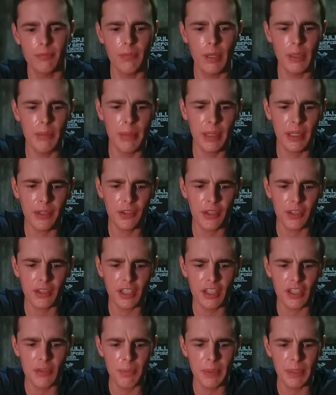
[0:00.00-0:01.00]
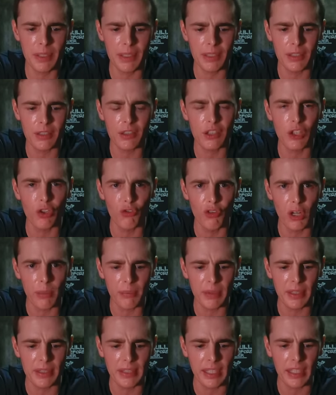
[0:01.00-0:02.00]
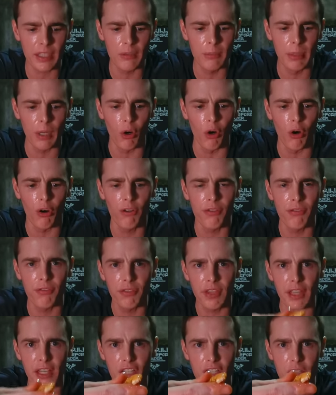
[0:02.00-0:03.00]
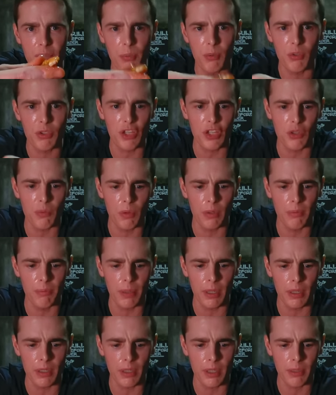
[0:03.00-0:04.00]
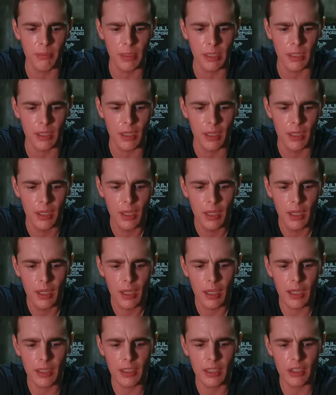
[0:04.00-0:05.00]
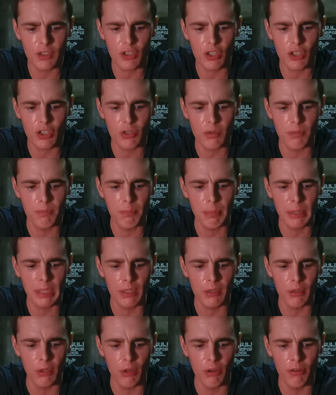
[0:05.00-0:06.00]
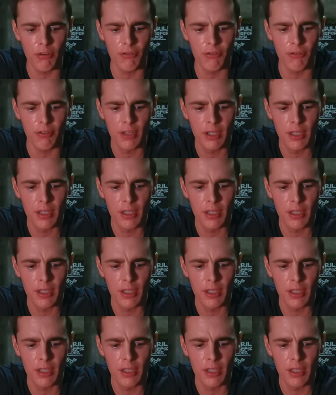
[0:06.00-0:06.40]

My method is being to rip the tail bit off, that exposes one part of the meat, and then just peel off